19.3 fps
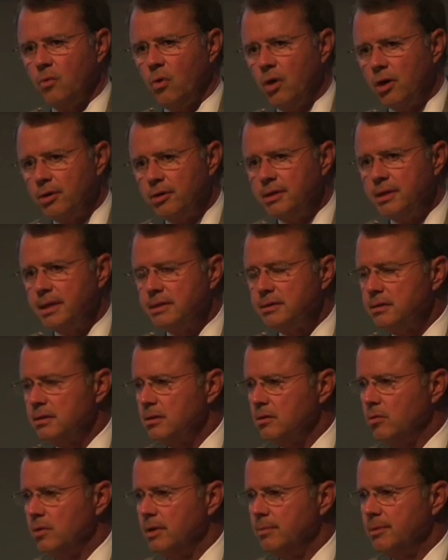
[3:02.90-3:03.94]
water testing
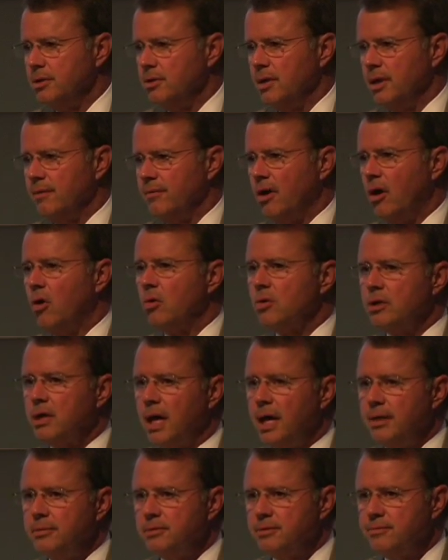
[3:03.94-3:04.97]
equipment, you have all
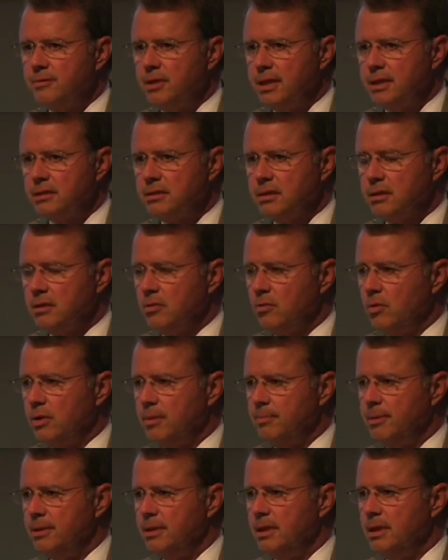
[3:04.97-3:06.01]
types of testing
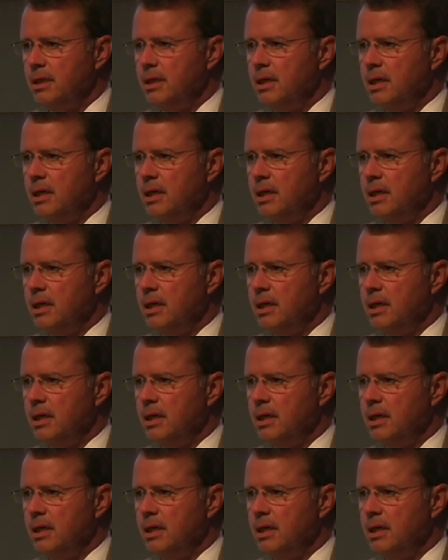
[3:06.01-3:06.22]
equipment.